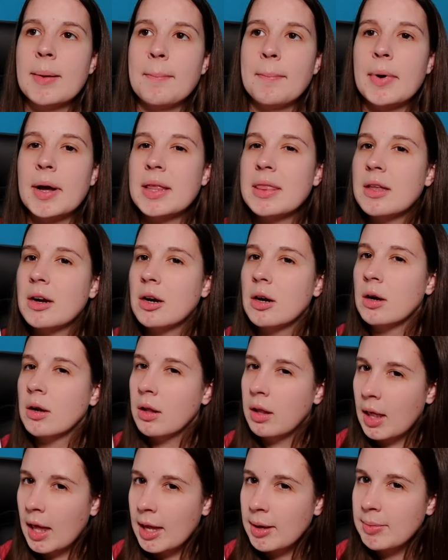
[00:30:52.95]
But they're
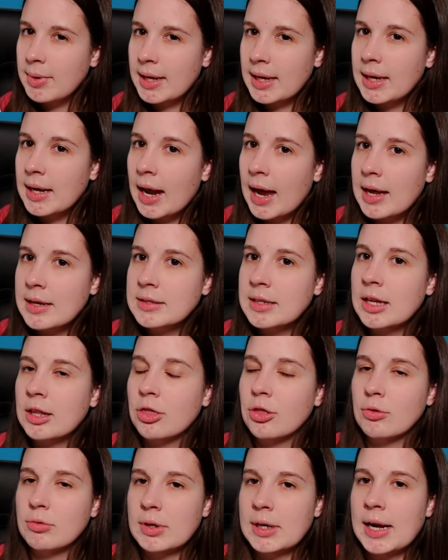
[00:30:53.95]
claiming it has a
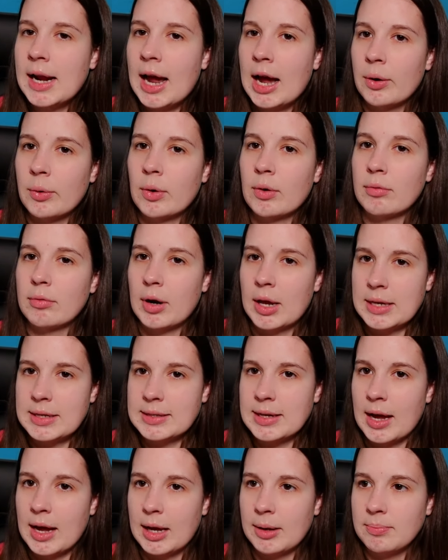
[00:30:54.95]
3-hour
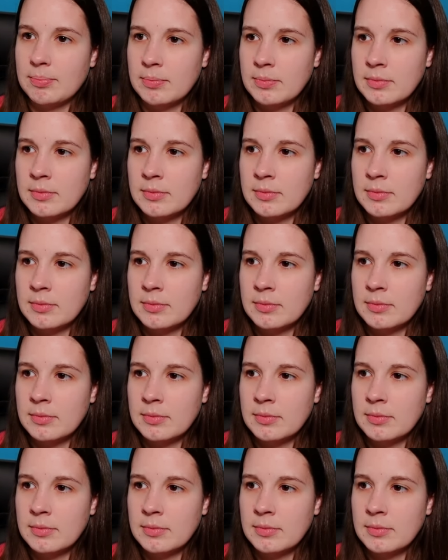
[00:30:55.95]
runtime.